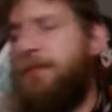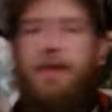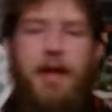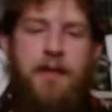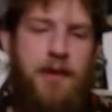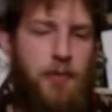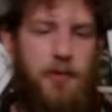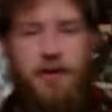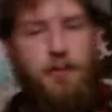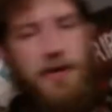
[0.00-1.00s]
I've never
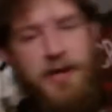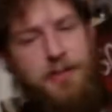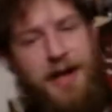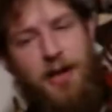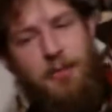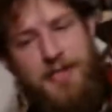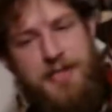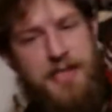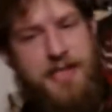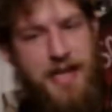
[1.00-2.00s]
really wanted my
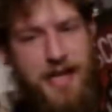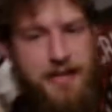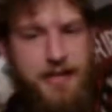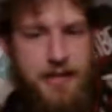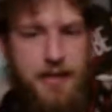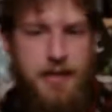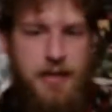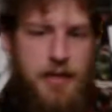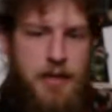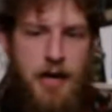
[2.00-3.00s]
helmets to dent.
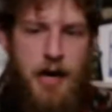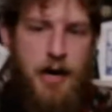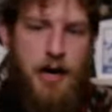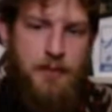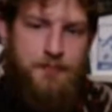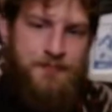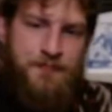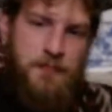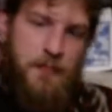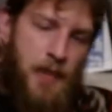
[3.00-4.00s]

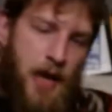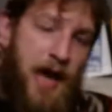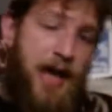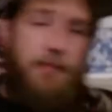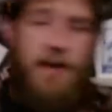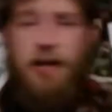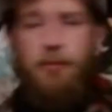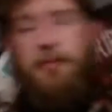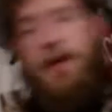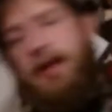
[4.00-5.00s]
I had my
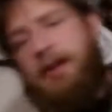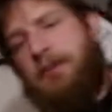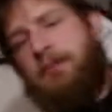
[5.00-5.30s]
helmet made.